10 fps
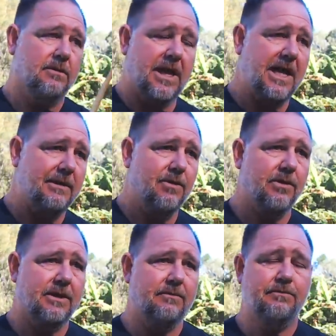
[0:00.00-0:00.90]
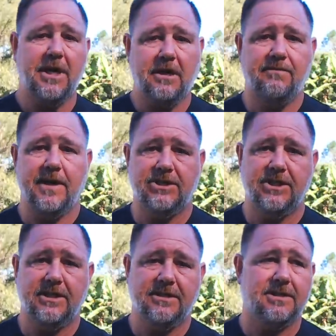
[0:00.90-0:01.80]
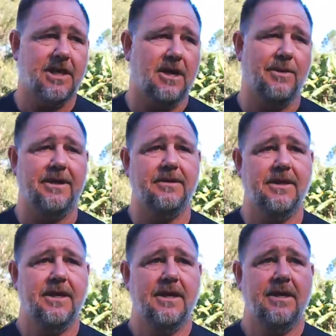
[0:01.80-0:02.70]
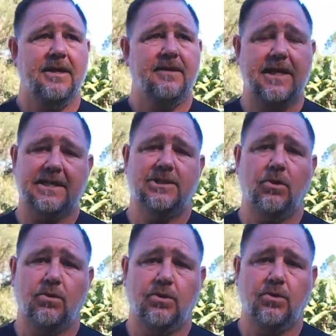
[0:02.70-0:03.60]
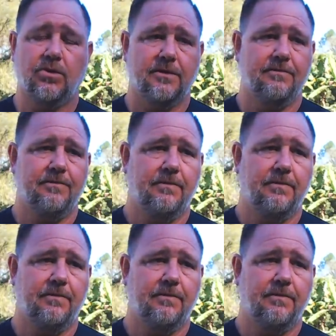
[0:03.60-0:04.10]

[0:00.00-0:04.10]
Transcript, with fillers: labor and pick veggies. I mean, that's all good.